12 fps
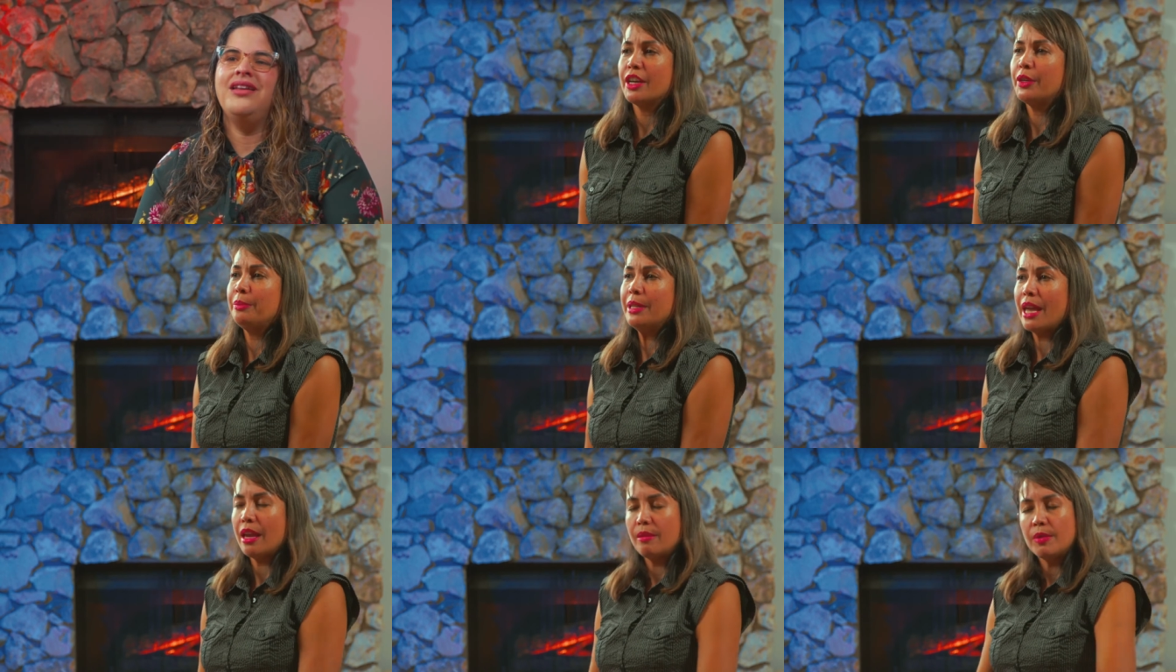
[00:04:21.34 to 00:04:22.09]
Her
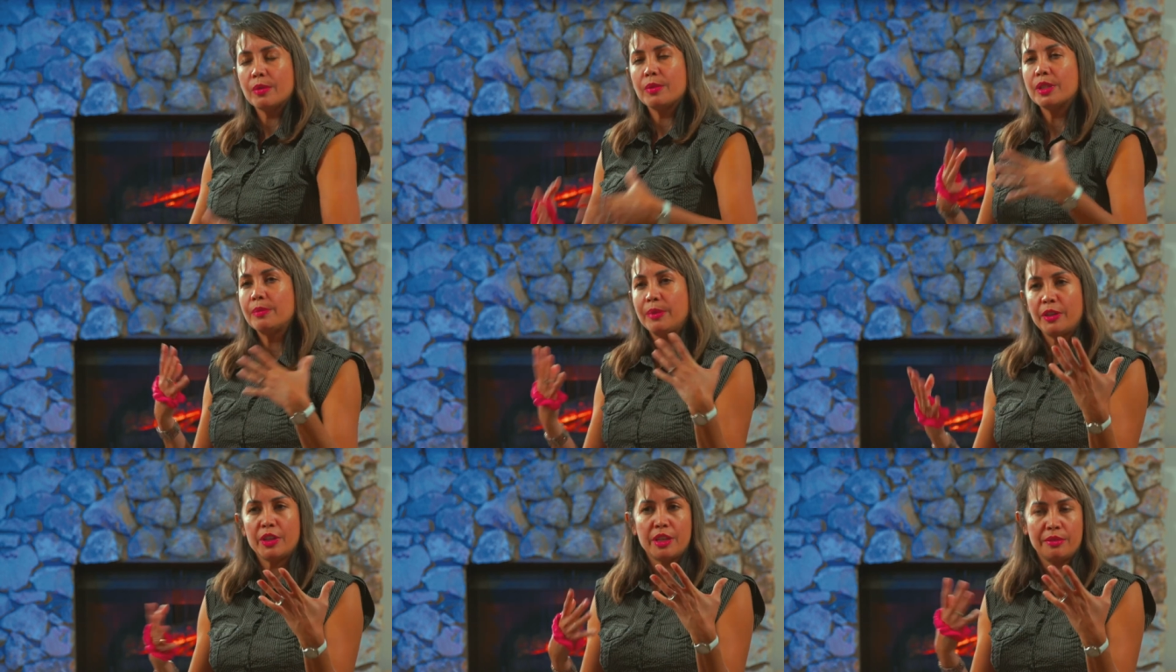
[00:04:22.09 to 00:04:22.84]
behavior was
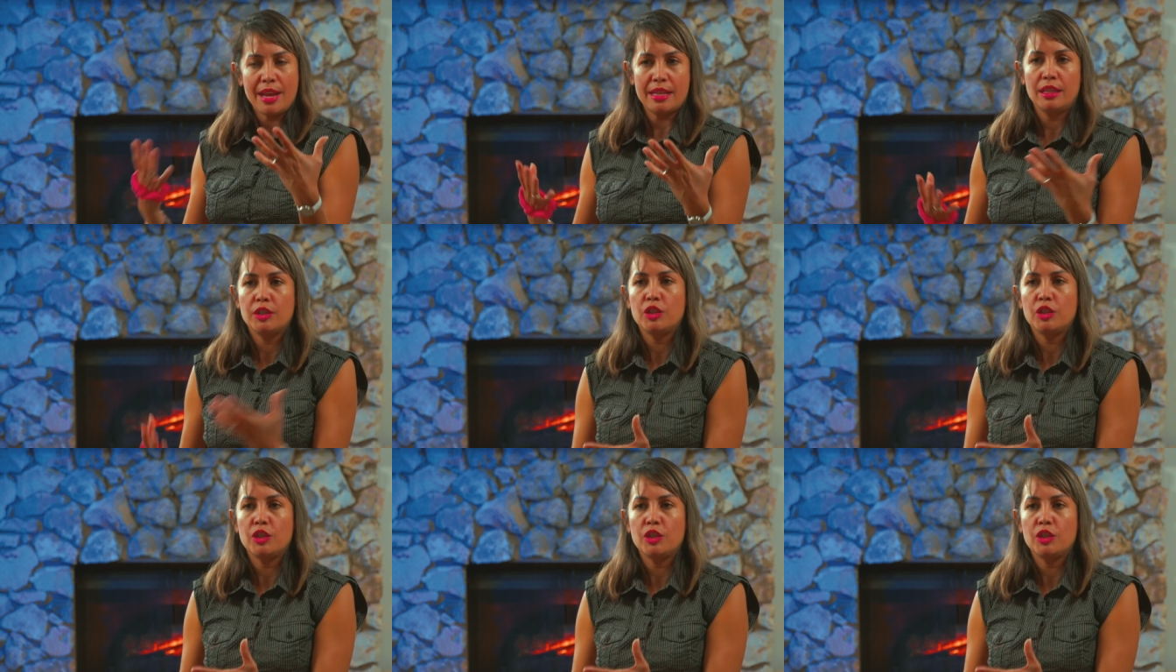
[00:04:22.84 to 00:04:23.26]
very erratic.